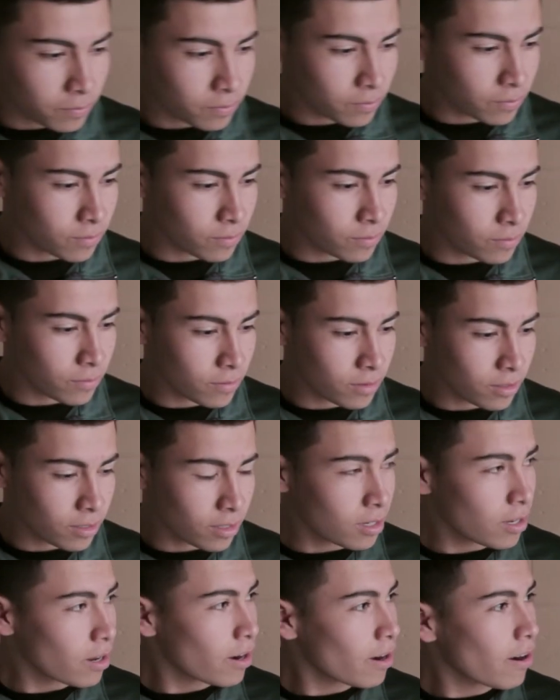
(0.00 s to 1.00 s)

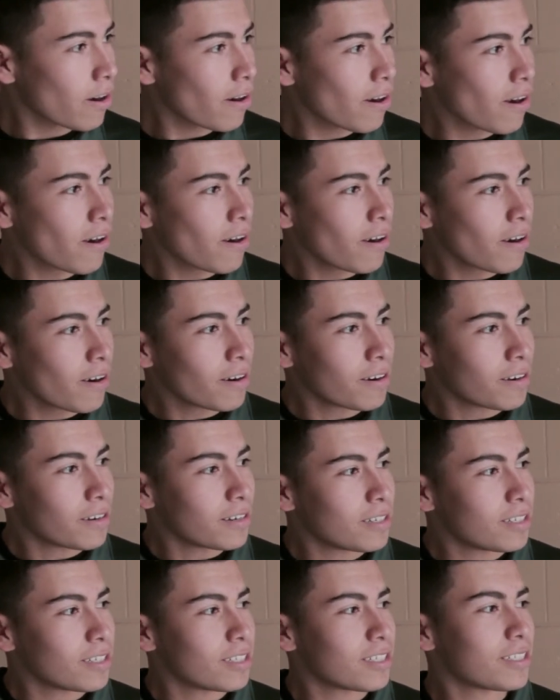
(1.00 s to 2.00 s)

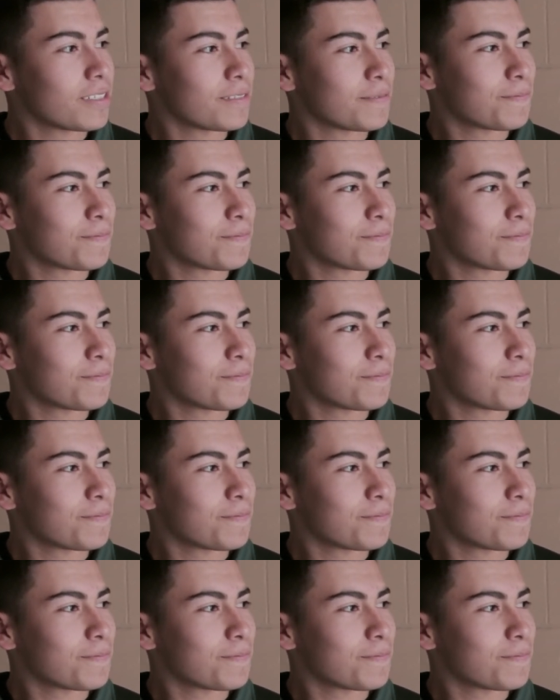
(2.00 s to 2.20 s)
The person shown says nothing.